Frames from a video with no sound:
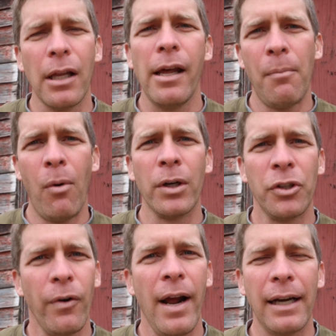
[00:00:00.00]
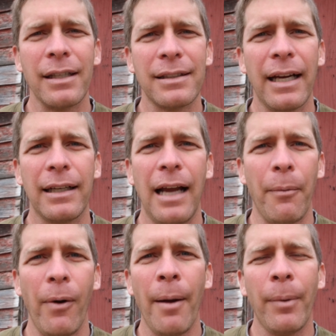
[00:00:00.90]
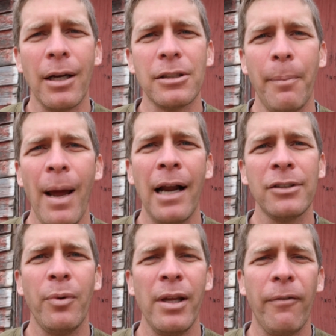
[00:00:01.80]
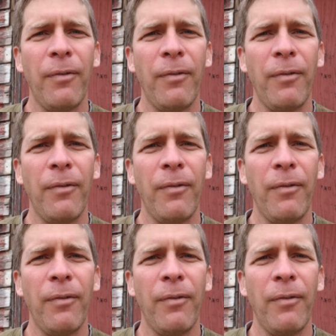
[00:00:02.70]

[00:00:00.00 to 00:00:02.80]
a little more direct the second time around because to be honest with you,